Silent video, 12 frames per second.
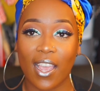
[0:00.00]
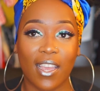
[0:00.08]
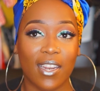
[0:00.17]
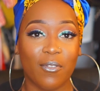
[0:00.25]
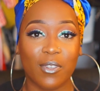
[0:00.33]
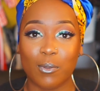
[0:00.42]

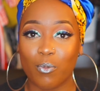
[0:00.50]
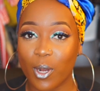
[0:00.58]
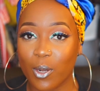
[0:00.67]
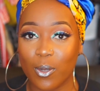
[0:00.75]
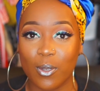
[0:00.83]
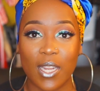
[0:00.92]
And if it's
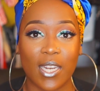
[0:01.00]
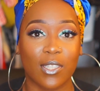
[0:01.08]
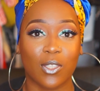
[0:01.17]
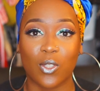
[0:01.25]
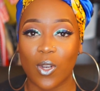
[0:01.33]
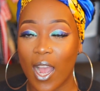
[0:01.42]
brittled and
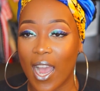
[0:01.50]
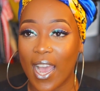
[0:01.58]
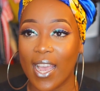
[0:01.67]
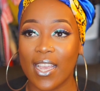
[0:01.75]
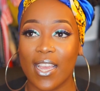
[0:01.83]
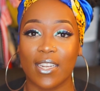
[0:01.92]
it's
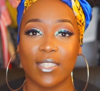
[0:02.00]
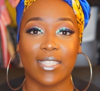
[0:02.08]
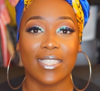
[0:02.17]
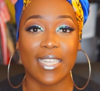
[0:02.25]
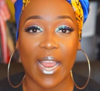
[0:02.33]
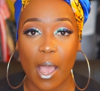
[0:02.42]
dry and
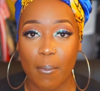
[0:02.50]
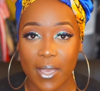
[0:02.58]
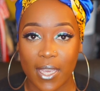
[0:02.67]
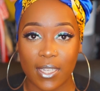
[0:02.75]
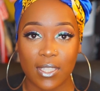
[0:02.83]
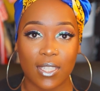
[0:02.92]
it's
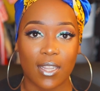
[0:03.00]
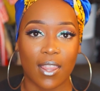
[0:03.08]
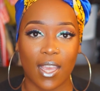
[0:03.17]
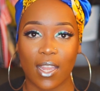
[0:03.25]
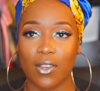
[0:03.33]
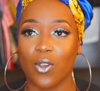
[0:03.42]
damaged,
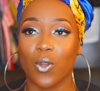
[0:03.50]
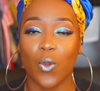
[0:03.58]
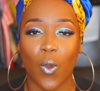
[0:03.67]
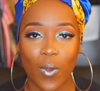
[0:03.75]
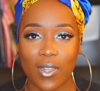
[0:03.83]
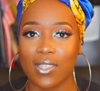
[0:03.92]
then you're
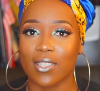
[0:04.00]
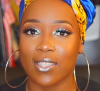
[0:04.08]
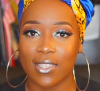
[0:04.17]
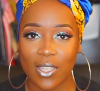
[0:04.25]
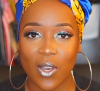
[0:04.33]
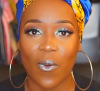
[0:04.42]
going to
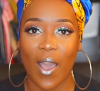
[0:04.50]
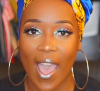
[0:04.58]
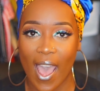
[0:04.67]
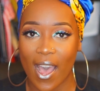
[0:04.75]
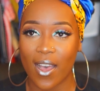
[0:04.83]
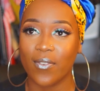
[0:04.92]
still
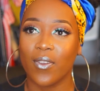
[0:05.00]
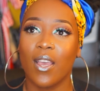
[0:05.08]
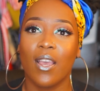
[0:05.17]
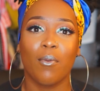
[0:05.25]
have